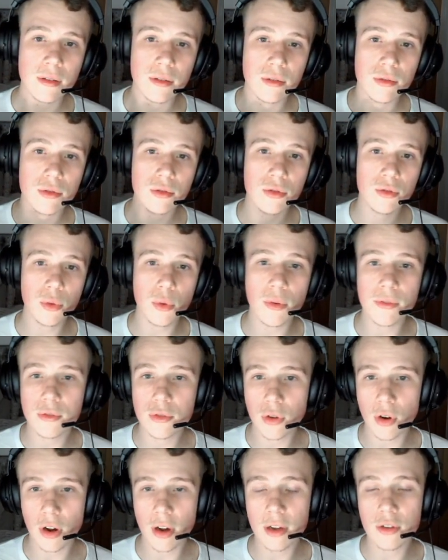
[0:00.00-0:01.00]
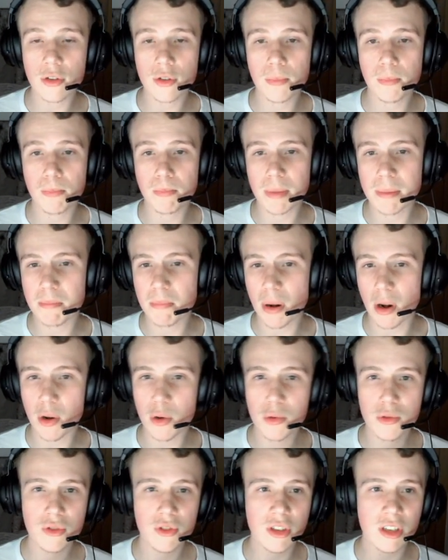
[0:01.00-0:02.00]
sort of try and just be
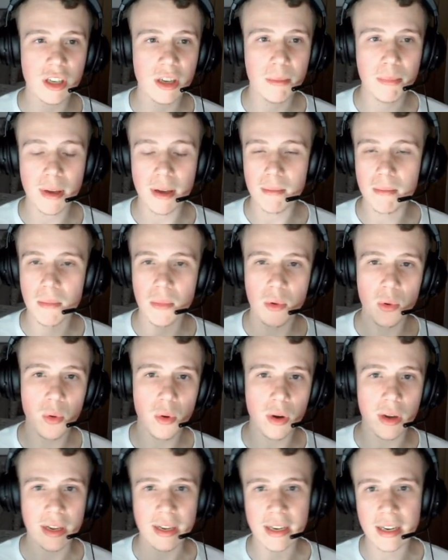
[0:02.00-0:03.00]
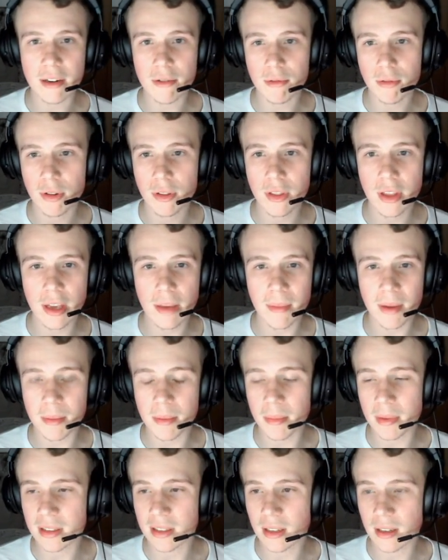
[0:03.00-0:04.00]
posting a bit more here and there, maybe
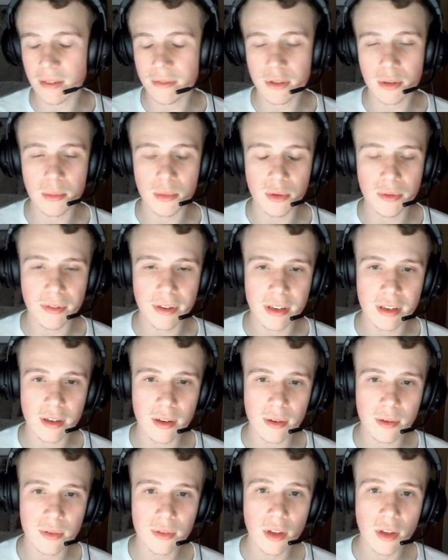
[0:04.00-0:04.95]
making a few more videos,